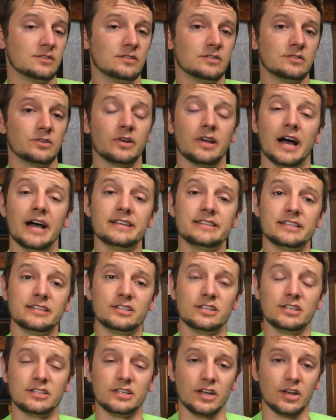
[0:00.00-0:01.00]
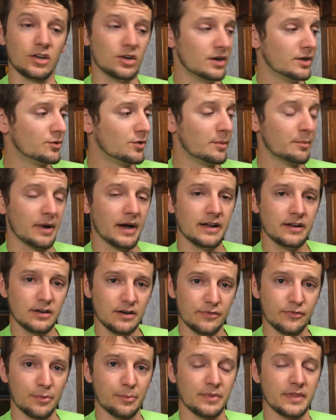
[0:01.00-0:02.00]
So guys, it's just a good reminder
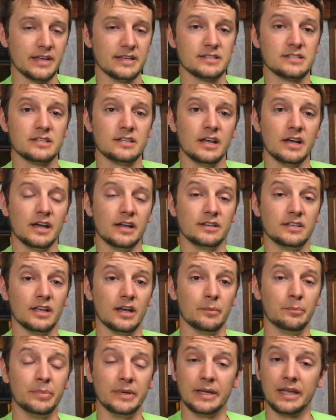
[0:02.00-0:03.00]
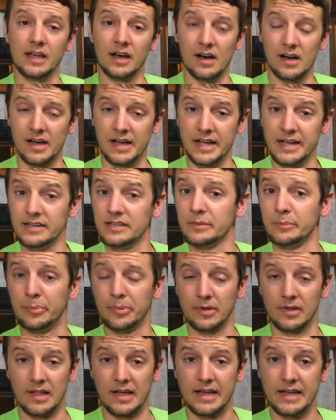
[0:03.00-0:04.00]
from this to be kind and
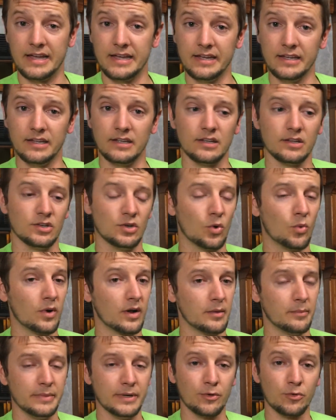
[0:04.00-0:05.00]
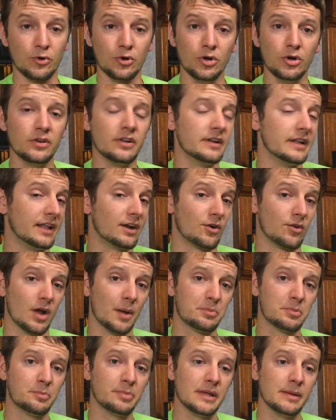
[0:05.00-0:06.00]
polite. You don't want to be rude and
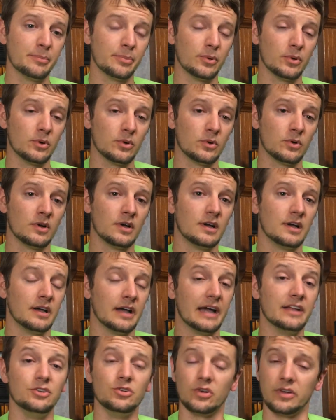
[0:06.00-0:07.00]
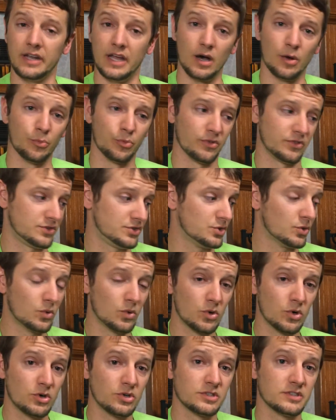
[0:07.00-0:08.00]
interrupt people, and you can help with
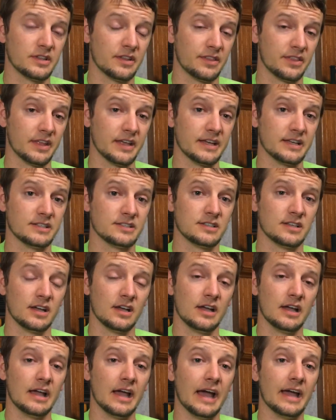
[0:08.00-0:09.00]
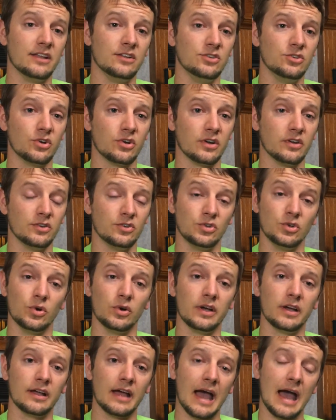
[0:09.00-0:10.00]
chores and things, and you can do
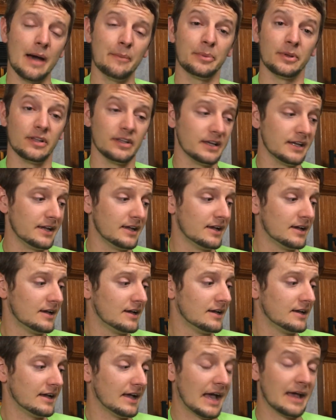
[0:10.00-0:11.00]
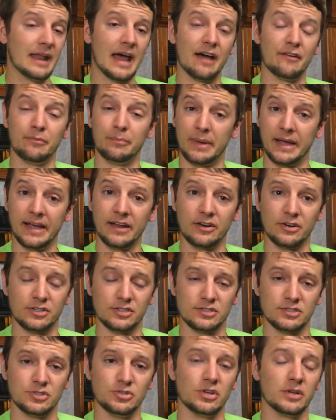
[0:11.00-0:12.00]
it happily and have manners.
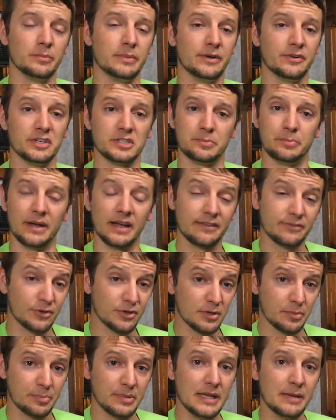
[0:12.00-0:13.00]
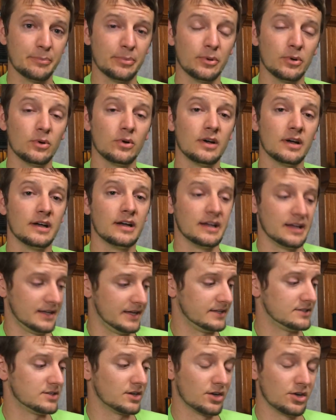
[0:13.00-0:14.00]
So you can be respectful to people.
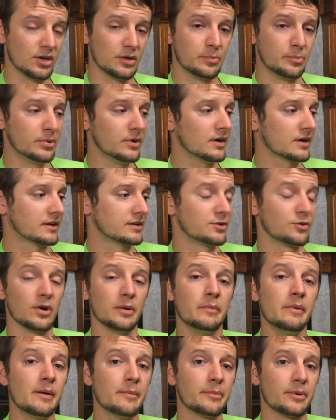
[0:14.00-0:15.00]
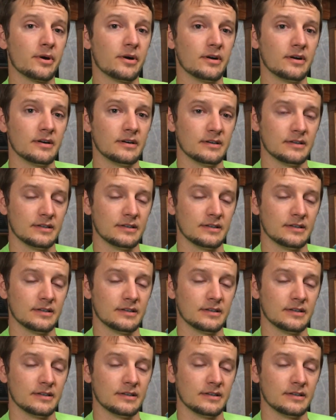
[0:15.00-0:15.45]
It's a good book to remember.